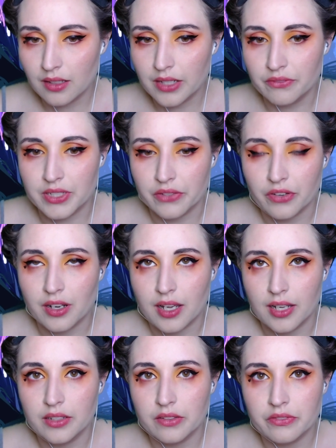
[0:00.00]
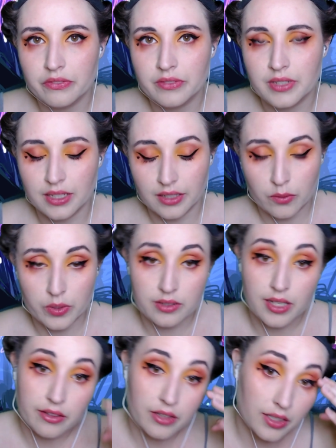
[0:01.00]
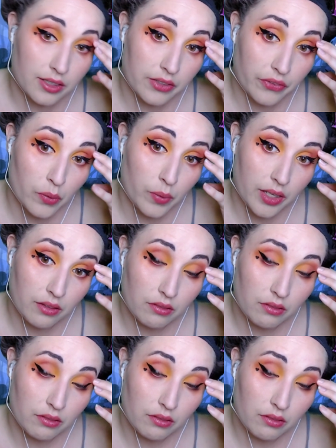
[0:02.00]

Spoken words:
different kind of dealing with death in a different way.